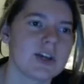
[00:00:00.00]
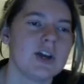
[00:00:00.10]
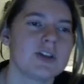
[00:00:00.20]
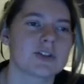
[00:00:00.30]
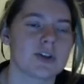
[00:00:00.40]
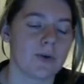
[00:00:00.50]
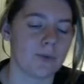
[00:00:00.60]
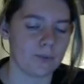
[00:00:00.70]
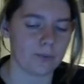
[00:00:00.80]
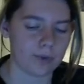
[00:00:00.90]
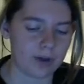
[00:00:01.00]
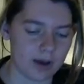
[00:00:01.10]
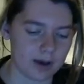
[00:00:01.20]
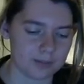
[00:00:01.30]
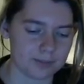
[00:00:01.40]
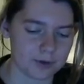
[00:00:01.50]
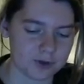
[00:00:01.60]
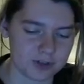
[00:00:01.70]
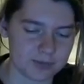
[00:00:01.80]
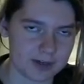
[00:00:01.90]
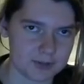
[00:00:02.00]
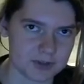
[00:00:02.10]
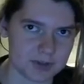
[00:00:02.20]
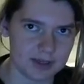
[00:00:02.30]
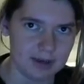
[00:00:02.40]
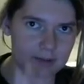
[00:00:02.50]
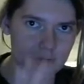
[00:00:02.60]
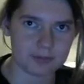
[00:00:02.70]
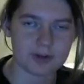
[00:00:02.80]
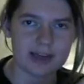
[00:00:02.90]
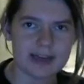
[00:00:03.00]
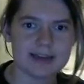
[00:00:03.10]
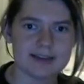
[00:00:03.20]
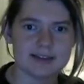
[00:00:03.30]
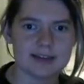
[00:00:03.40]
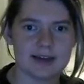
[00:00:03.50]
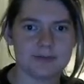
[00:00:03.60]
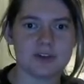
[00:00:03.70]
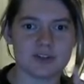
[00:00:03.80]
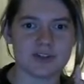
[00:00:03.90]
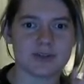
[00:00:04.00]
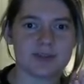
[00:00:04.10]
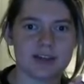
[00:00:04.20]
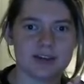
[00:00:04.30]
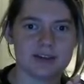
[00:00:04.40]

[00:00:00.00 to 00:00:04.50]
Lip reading: So usually when I'm doing a mobile edit and I want to do something